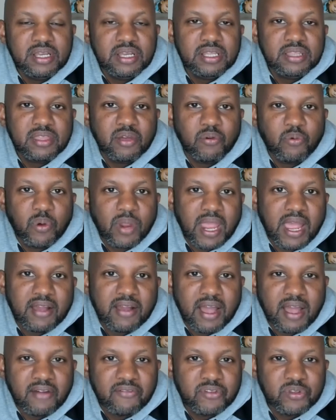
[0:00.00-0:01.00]
the way
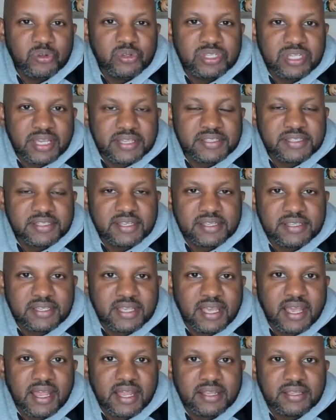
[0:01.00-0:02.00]
I view justice
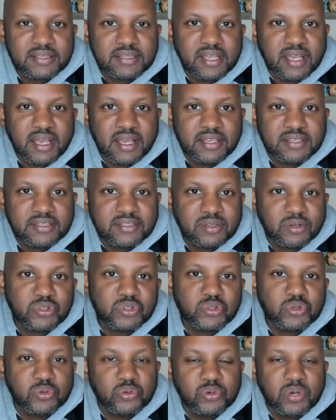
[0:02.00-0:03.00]
and
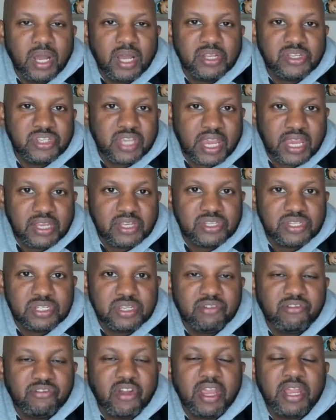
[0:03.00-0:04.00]
social change.
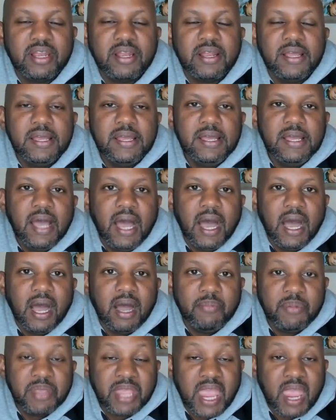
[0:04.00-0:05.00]
Right, I
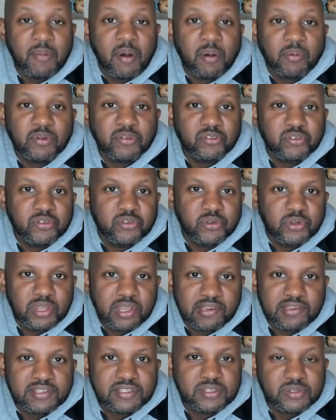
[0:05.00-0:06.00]
became homeless for 2
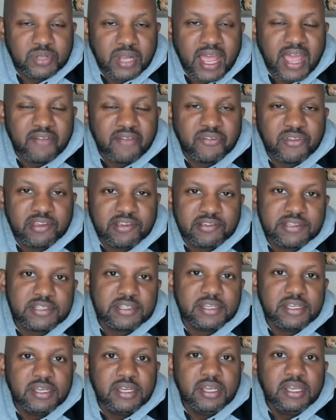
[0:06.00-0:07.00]
years, 2.5 years,
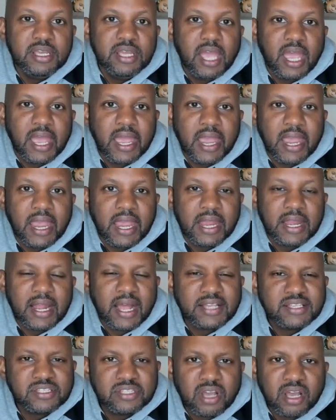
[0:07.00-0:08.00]
and I
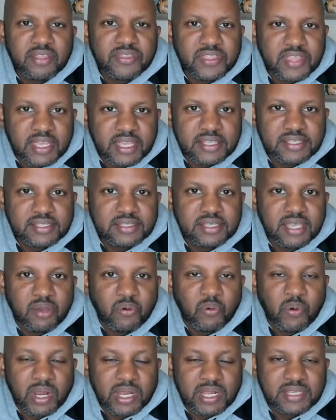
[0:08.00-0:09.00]
saw things and
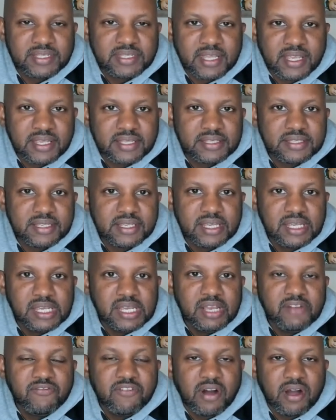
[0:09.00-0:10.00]
witnessed things
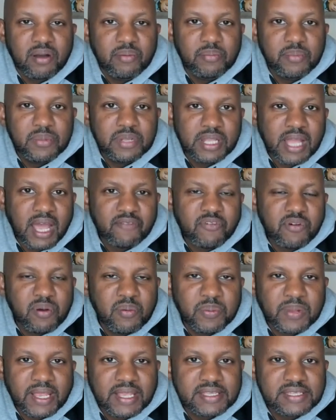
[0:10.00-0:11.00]
from not from a
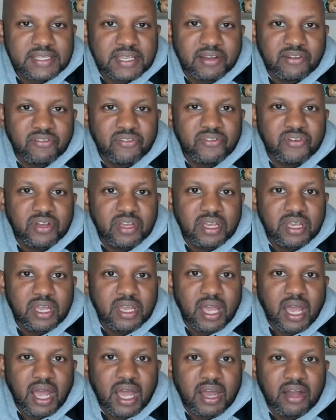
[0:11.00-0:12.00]
place of
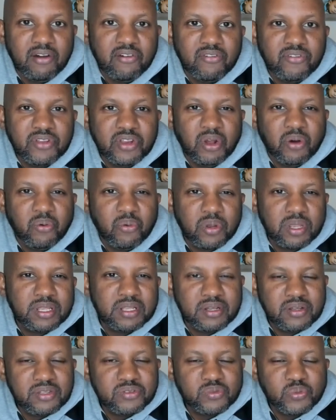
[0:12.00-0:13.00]

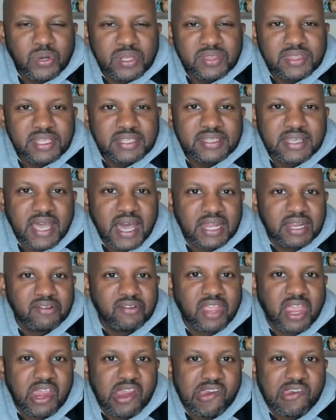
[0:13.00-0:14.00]
it's one thing to kind of
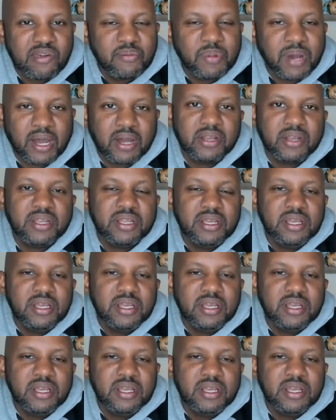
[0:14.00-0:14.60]
care about